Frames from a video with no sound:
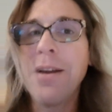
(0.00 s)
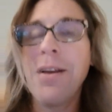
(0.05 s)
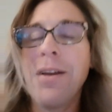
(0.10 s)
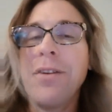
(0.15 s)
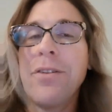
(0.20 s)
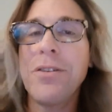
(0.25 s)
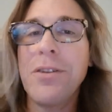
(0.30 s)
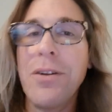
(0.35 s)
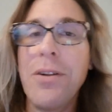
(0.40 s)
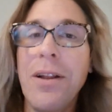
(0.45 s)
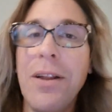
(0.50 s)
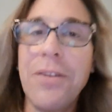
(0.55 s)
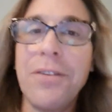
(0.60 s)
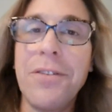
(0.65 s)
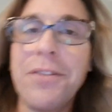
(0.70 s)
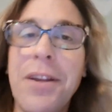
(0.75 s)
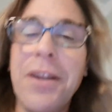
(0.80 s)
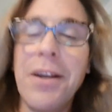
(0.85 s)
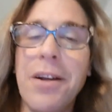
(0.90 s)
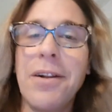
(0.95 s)
So let's
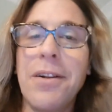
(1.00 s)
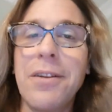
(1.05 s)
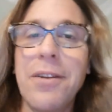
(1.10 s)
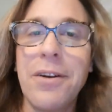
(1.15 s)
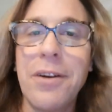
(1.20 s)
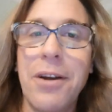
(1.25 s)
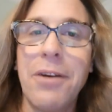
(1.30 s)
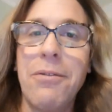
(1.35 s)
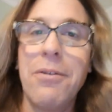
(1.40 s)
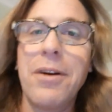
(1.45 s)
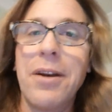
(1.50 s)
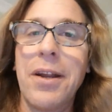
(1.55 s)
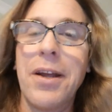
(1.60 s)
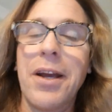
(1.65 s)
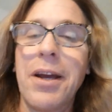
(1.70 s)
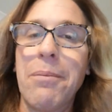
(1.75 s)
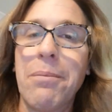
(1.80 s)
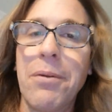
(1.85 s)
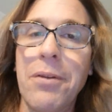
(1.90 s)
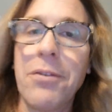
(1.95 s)
take a look at what
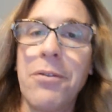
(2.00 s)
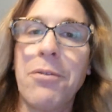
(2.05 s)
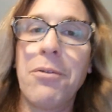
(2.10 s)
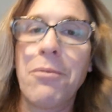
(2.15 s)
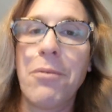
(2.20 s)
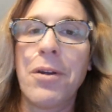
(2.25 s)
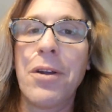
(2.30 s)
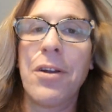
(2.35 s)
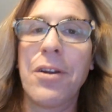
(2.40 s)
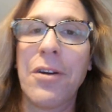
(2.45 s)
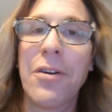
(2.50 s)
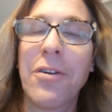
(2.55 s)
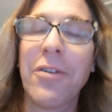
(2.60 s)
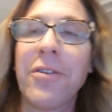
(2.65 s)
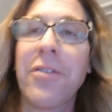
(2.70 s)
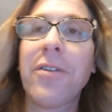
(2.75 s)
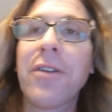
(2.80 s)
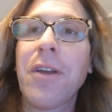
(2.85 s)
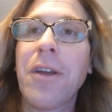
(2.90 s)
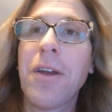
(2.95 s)
happens when we
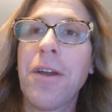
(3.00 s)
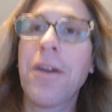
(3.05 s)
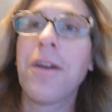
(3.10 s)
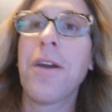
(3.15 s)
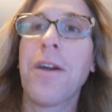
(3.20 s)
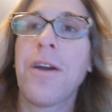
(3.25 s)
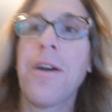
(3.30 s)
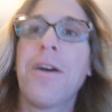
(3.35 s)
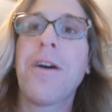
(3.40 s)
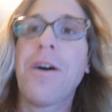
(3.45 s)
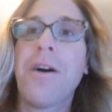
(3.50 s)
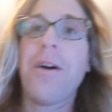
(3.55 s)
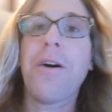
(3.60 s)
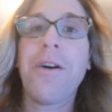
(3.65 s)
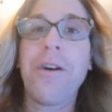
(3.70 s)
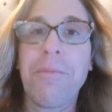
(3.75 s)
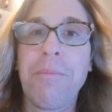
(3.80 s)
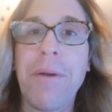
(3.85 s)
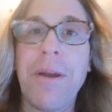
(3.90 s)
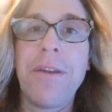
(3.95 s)
use
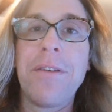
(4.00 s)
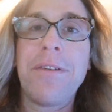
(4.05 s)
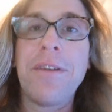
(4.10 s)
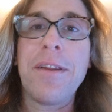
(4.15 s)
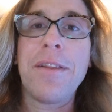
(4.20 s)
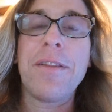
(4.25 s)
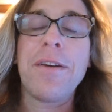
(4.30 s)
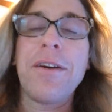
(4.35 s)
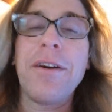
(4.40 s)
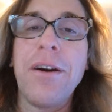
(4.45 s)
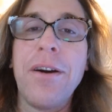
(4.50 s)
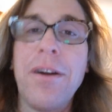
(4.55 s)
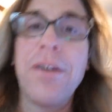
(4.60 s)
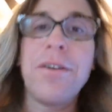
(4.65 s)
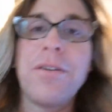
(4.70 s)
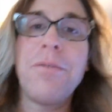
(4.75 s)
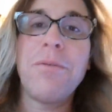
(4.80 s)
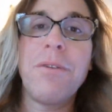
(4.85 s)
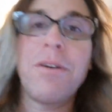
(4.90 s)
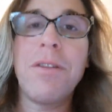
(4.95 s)
augmenting the
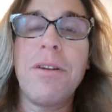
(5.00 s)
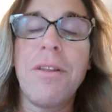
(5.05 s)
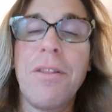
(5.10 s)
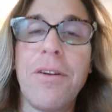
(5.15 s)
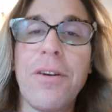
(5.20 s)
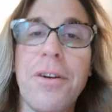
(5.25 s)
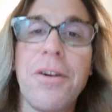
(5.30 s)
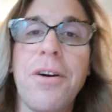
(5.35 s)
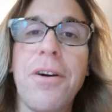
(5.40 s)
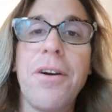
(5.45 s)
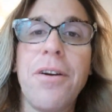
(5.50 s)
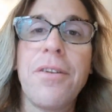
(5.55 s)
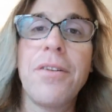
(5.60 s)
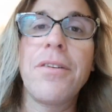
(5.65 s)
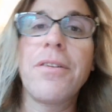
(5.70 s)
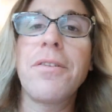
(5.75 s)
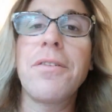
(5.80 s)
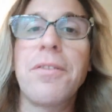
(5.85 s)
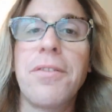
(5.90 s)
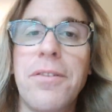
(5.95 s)
garden with other
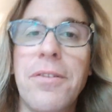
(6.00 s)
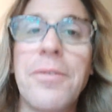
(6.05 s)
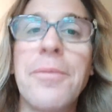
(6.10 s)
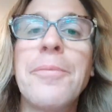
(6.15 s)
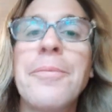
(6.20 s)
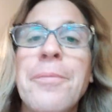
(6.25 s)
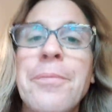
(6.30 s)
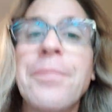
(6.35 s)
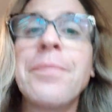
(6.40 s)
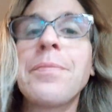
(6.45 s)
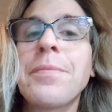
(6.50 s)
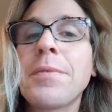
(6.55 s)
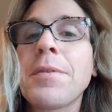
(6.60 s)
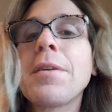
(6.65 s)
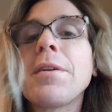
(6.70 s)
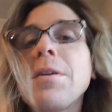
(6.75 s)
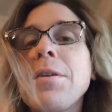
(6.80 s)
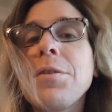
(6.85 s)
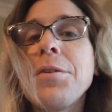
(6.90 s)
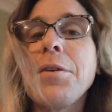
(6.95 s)
gardens.
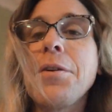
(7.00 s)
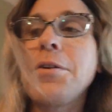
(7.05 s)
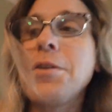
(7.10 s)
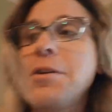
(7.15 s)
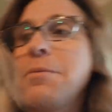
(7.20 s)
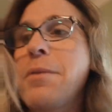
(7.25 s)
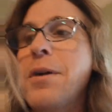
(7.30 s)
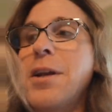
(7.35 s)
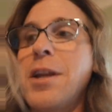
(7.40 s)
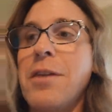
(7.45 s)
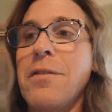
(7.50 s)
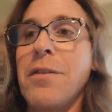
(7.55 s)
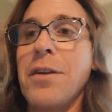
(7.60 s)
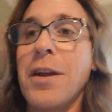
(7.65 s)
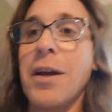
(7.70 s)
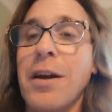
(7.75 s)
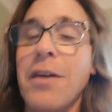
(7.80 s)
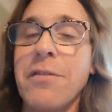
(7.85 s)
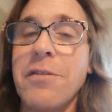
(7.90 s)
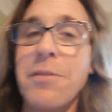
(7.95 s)
So you might even
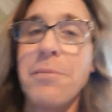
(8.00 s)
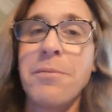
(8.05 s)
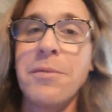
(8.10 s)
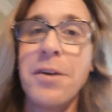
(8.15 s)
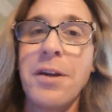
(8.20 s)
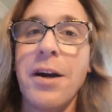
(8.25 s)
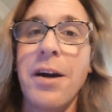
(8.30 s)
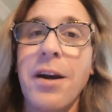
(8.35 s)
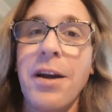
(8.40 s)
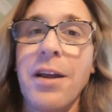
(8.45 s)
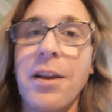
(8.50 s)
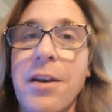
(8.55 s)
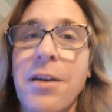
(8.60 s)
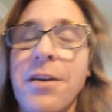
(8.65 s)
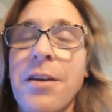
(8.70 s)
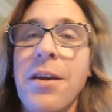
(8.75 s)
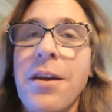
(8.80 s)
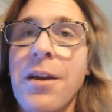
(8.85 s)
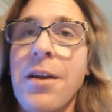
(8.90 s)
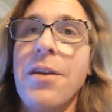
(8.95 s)
have them dyed
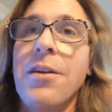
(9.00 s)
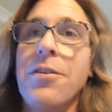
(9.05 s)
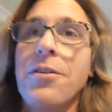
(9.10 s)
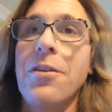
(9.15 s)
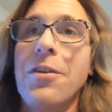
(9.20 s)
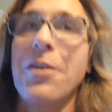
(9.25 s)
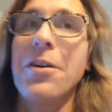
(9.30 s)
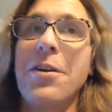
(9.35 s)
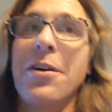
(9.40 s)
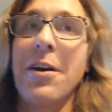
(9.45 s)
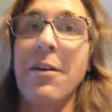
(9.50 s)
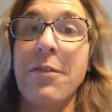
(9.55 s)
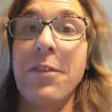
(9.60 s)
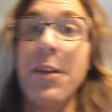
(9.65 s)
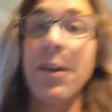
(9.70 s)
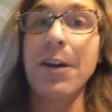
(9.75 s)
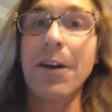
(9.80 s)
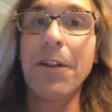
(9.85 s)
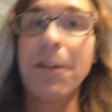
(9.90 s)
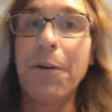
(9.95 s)
so that you have the
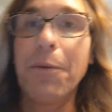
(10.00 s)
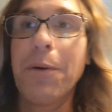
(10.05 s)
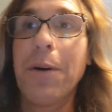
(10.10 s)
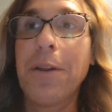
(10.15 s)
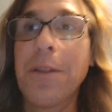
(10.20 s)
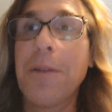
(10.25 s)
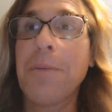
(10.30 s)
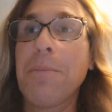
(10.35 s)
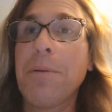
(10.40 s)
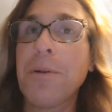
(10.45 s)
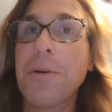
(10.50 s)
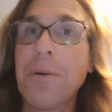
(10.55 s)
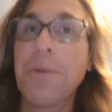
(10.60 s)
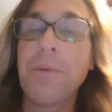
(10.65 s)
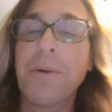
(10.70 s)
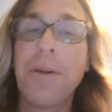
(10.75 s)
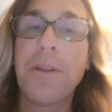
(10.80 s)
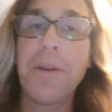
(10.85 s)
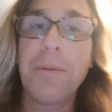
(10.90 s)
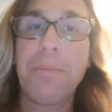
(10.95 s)
yellow one, the blue
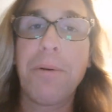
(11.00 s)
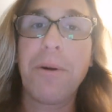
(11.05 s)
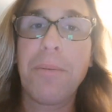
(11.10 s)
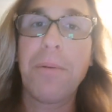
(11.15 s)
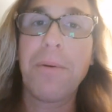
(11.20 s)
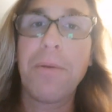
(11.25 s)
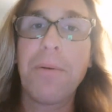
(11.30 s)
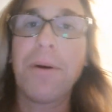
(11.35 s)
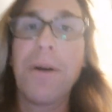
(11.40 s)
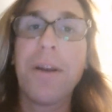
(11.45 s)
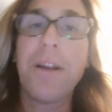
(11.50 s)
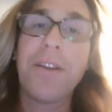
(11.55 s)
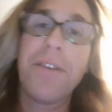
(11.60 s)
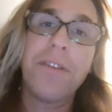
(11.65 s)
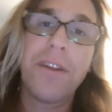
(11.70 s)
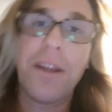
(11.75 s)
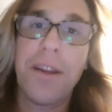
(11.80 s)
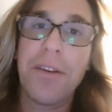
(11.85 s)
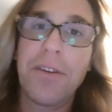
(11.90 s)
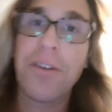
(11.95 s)
one, the purple one,
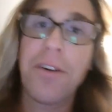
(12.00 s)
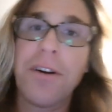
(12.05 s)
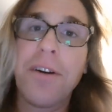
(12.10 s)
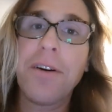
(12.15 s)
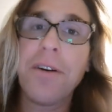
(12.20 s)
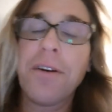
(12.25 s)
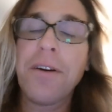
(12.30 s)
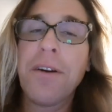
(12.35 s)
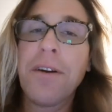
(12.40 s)
etc.